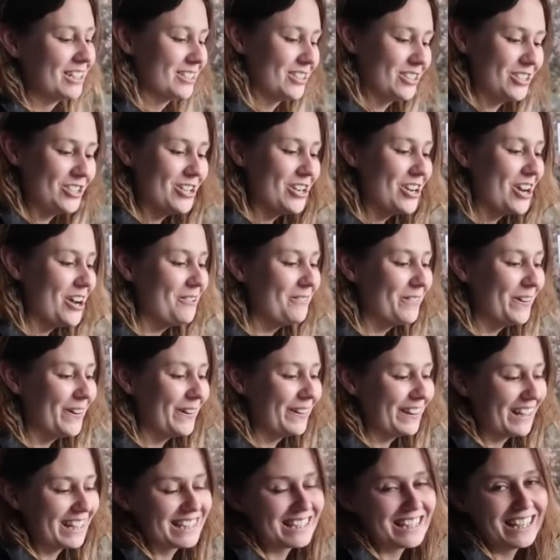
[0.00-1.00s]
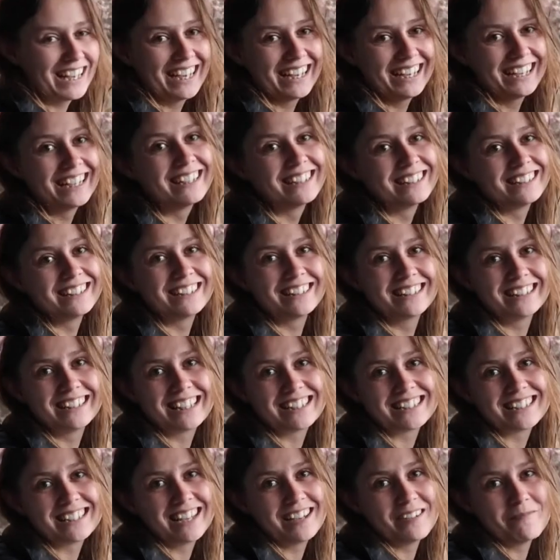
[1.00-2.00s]
So you know what, that's like
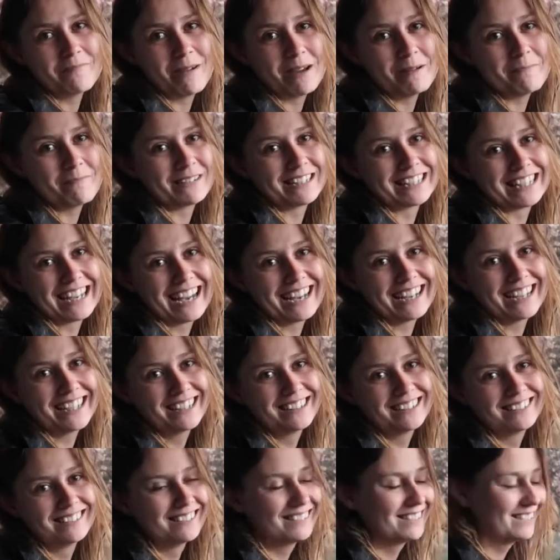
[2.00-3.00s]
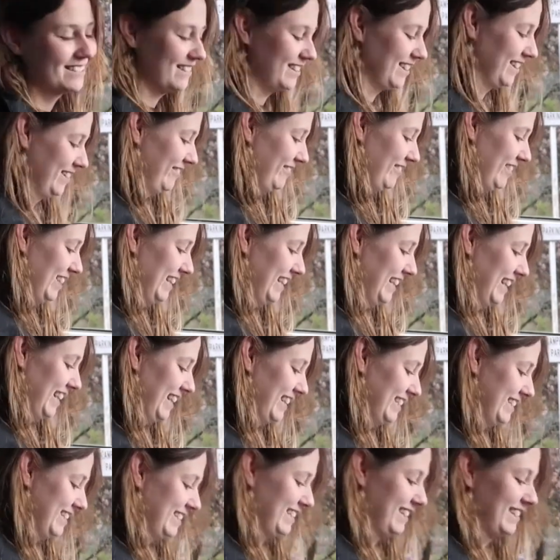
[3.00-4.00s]
that's like made my day. Like really helps.
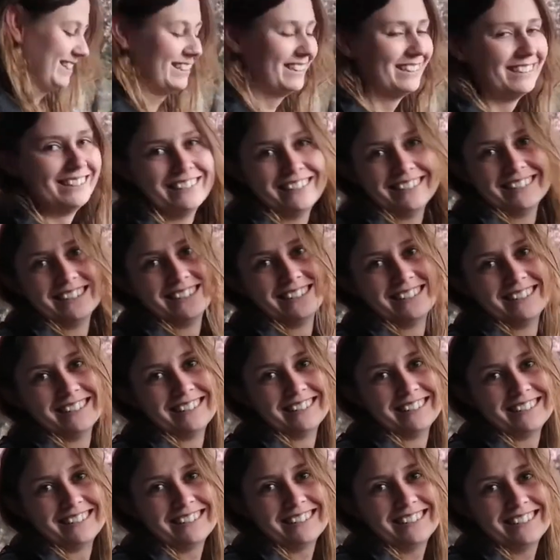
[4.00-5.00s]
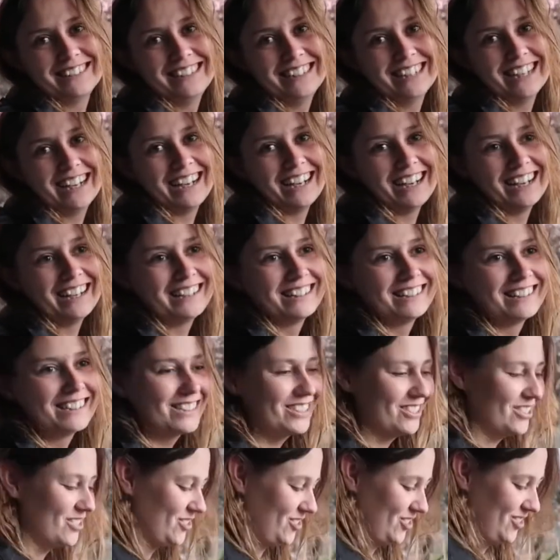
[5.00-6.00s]
Oh, they're really nice. Wow, that's yeah, amazing.
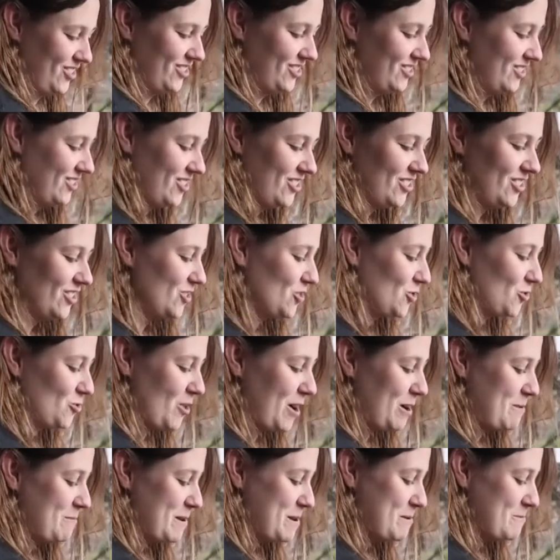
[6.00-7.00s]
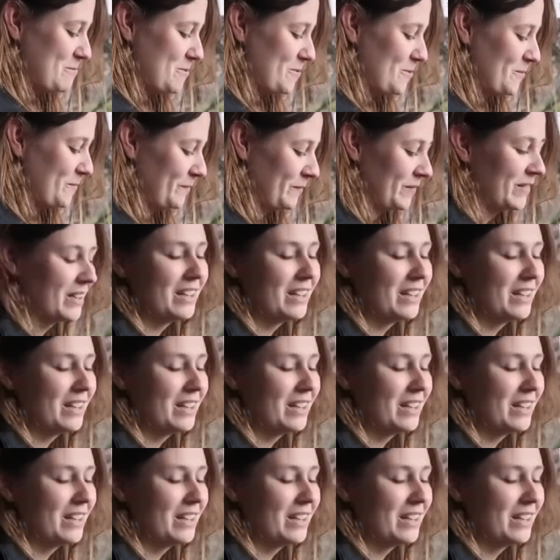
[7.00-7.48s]
Such such great people.